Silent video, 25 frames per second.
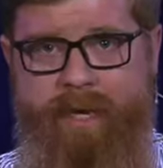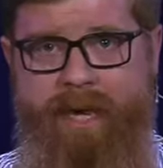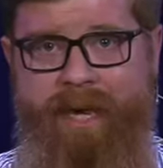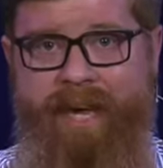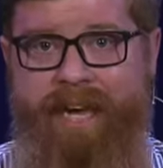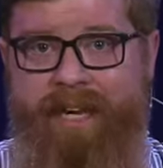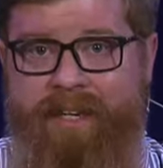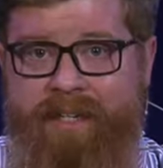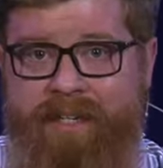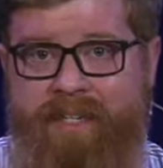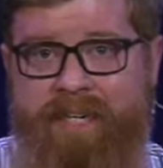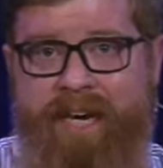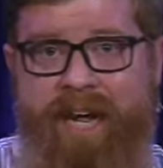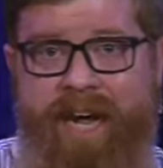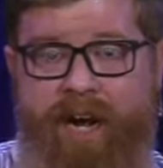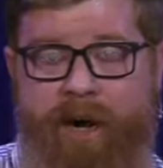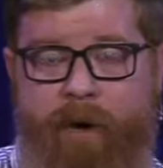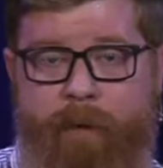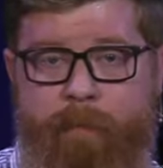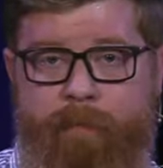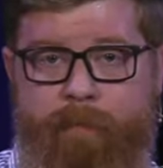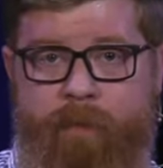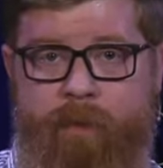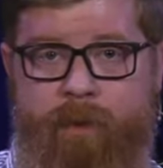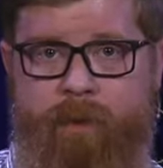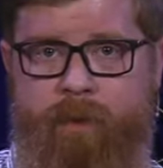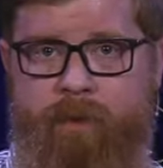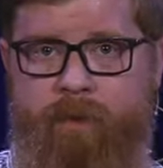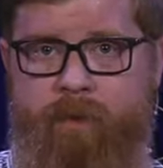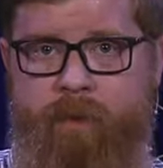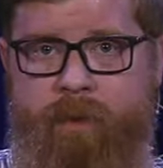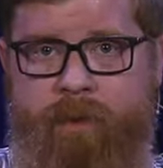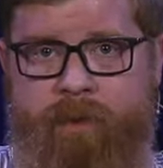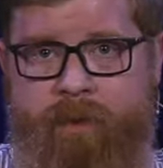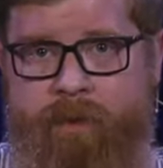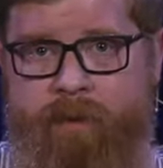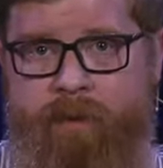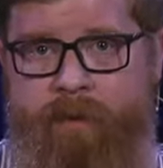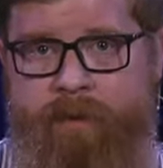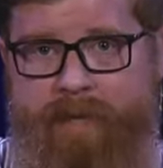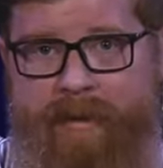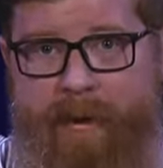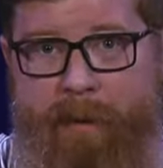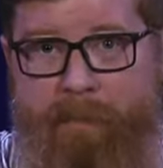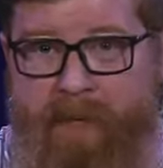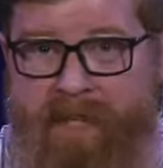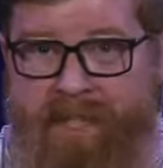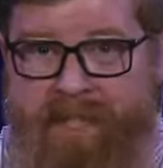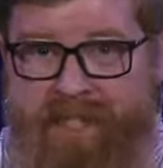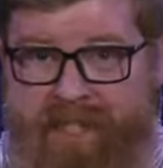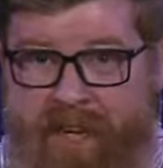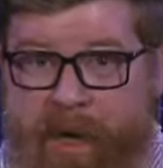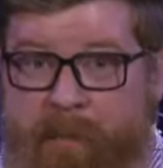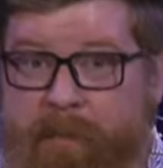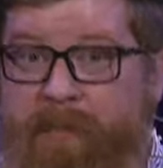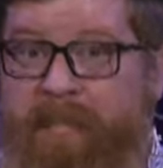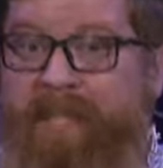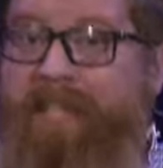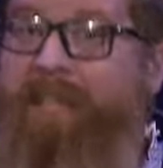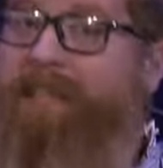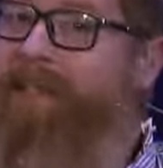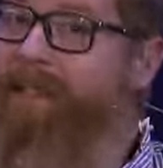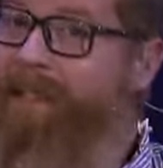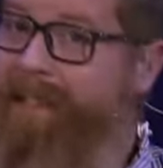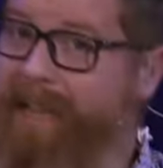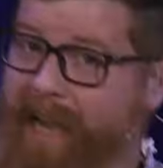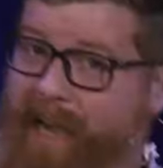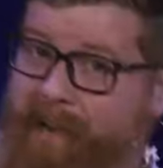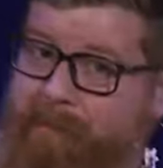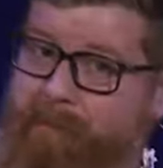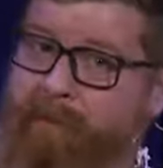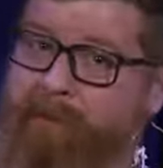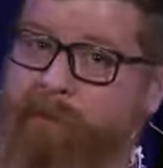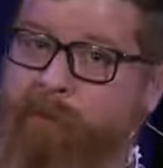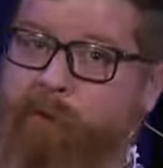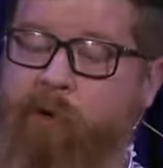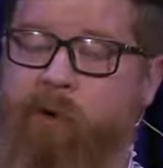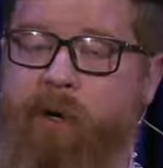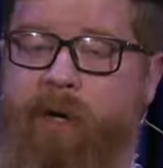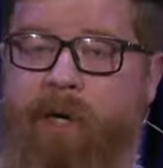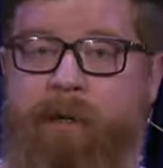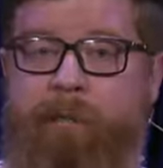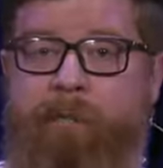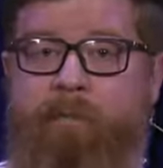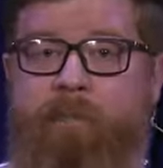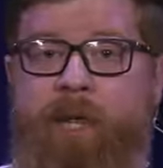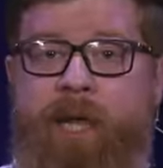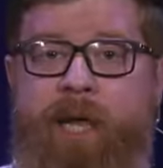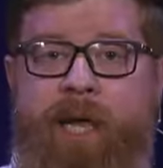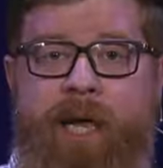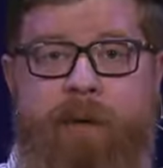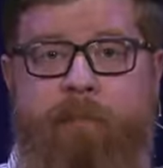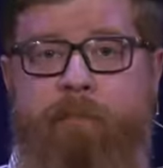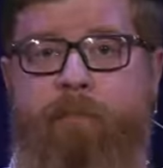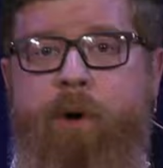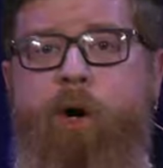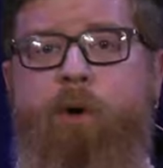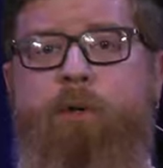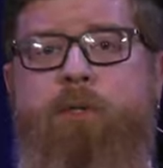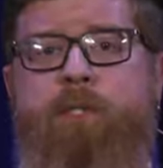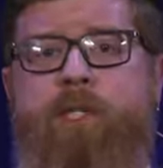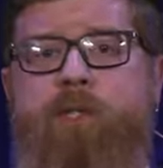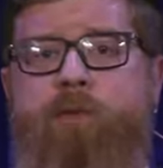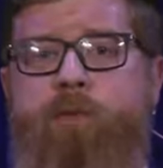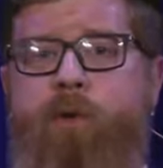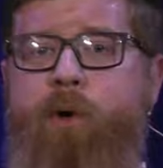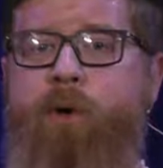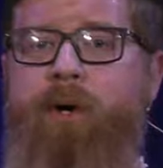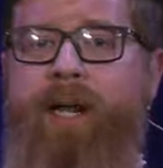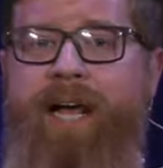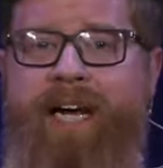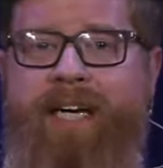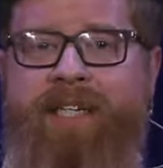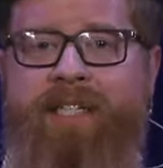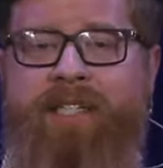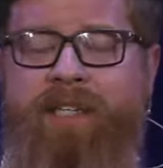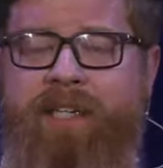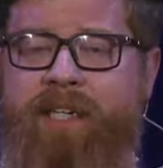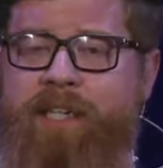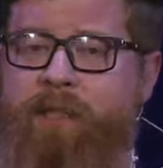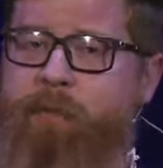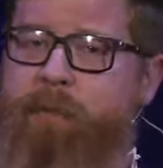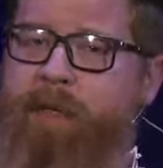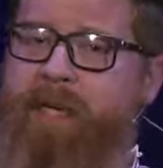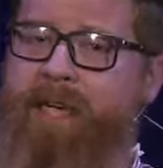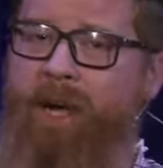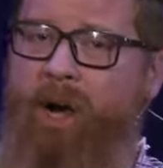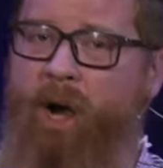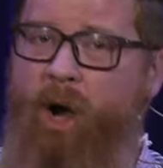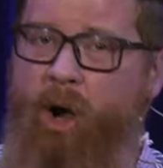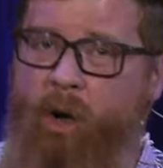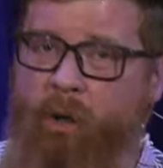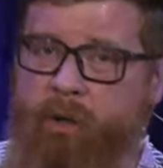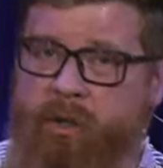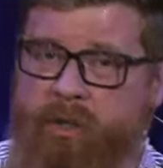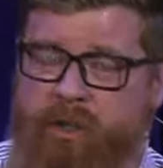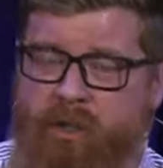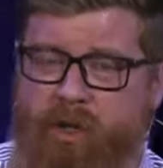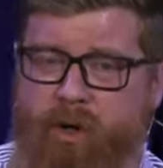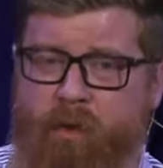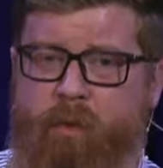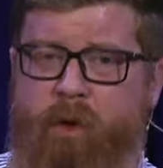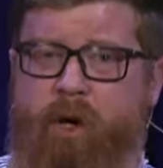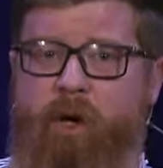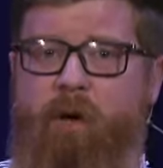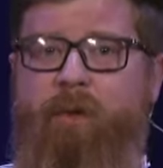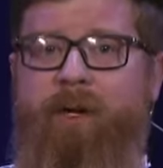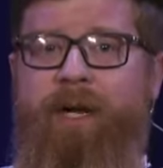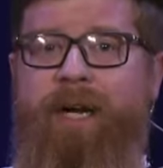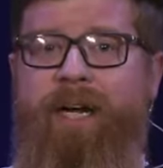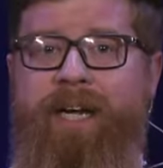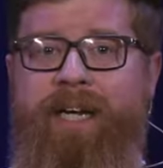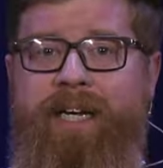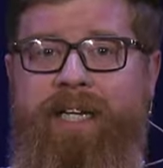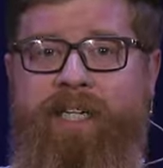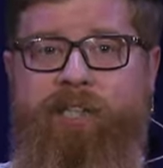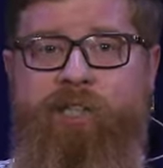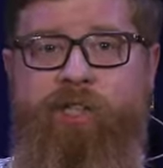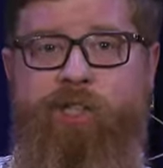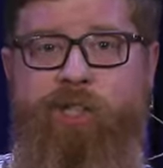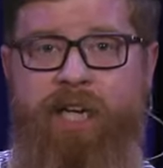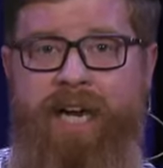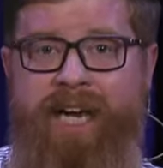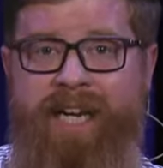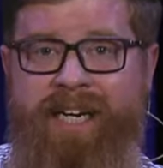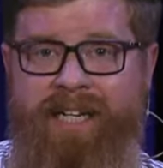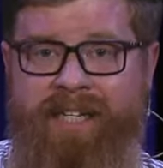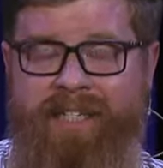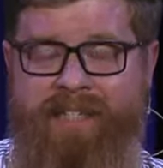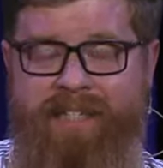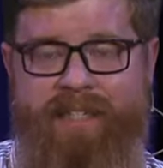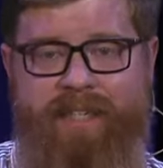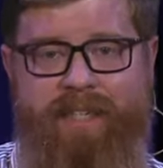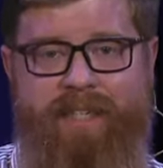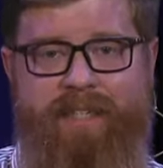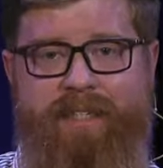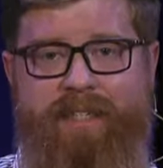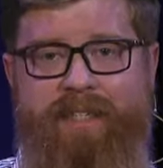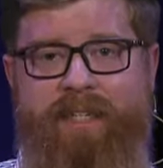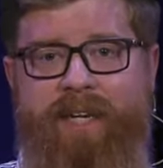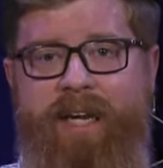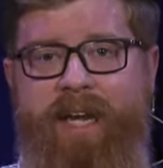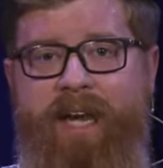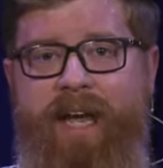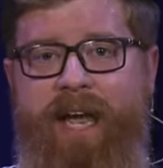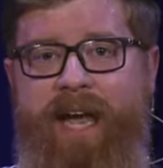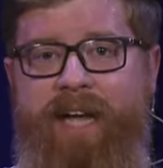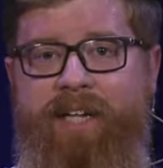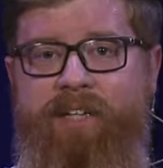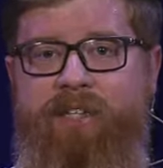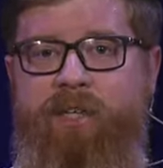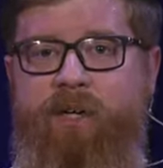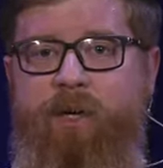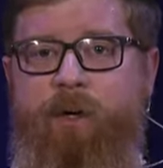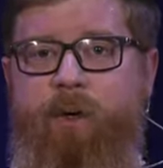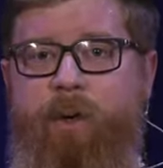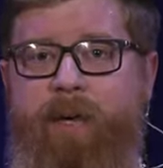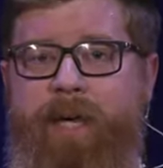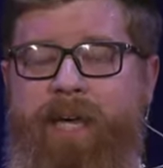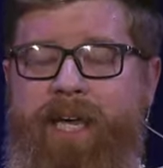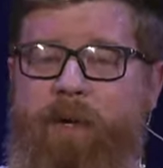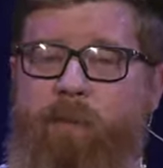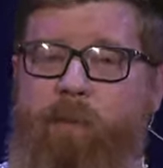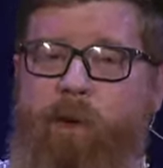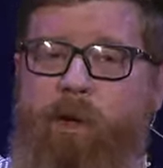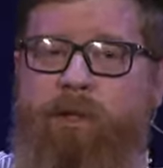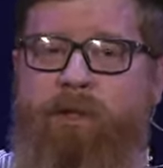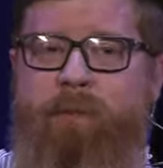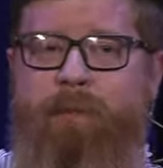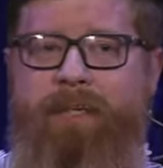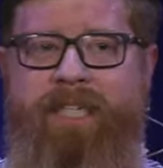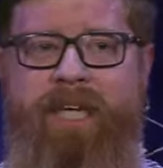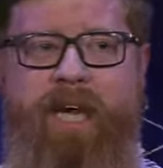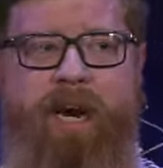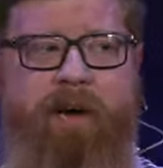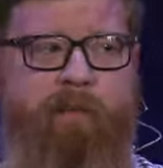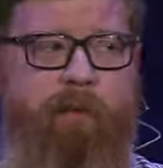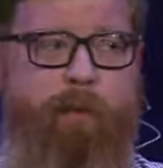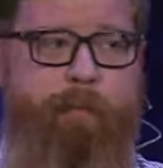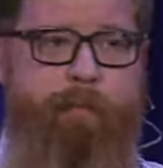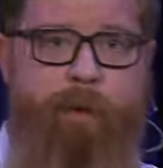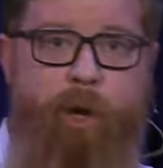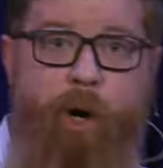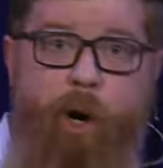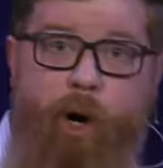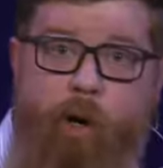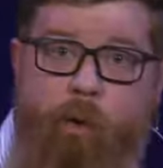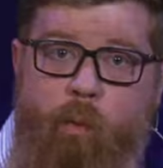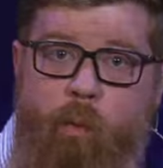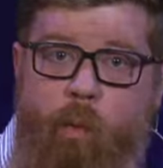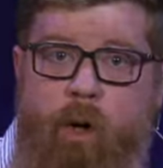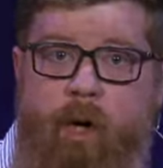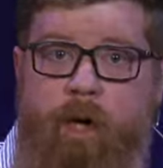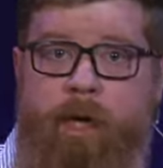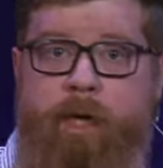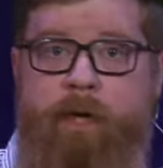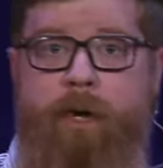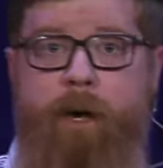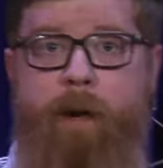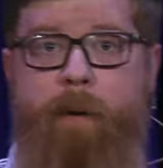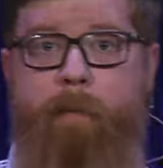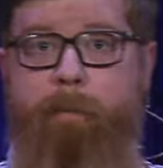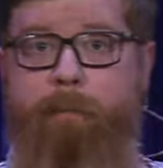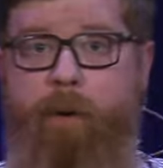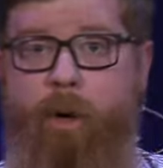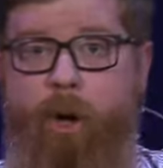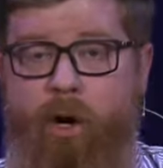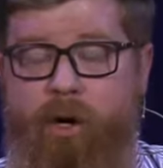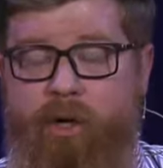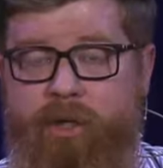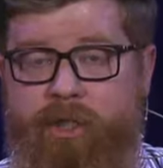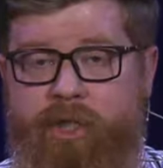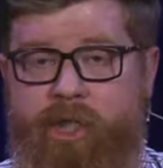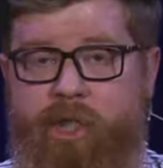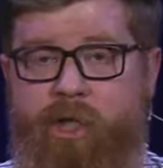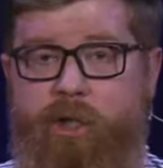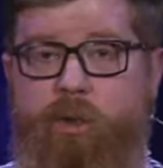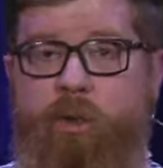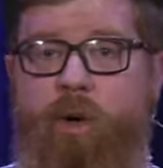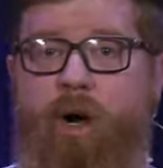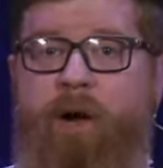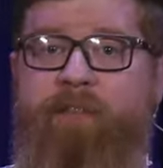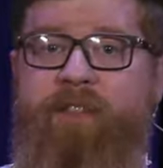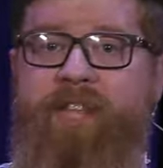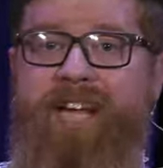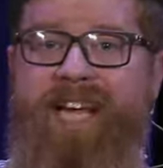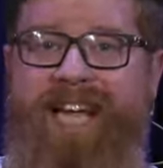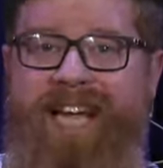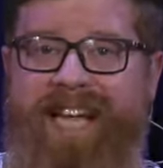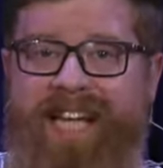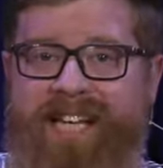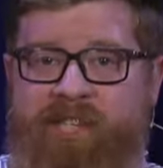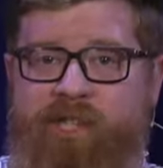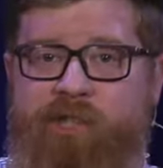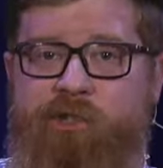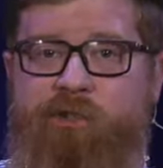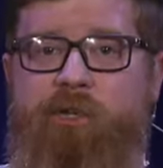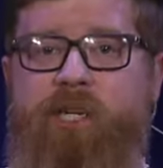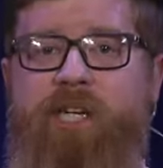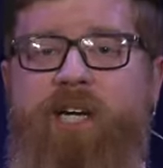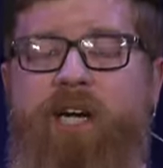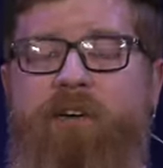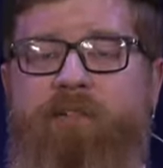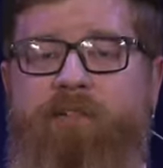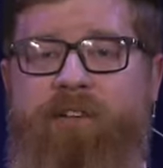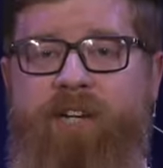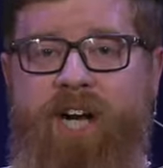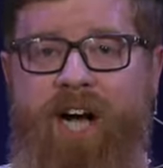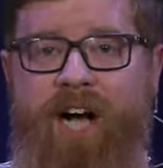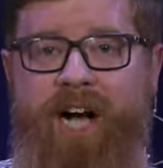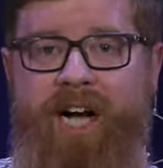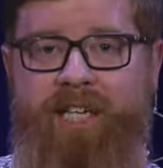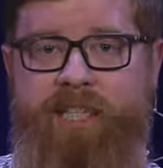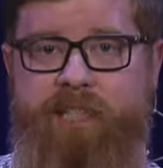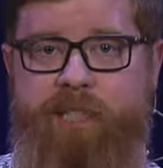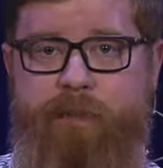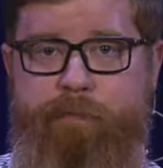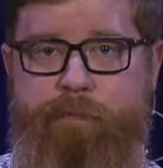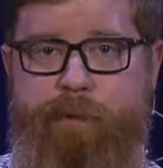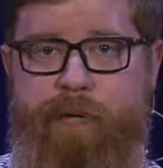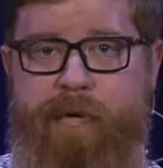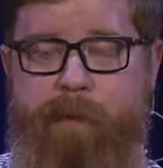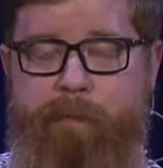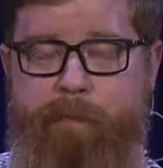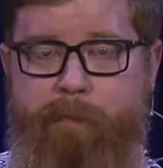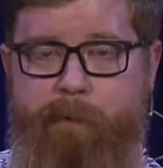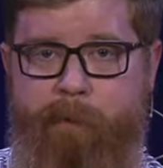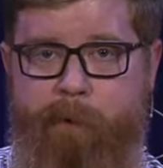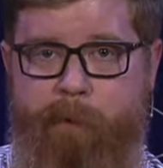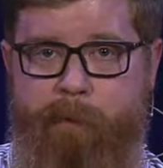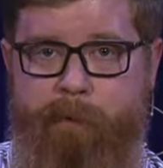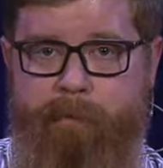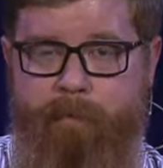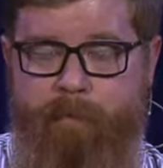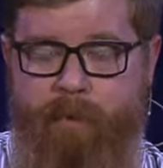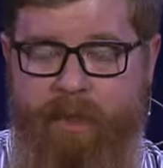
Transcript: And now. Well, that means something came before it. And Moses wrote Exodus, but he also wrote Genesis. And so he wrote them as kind of a part one, part two of the history of God's people.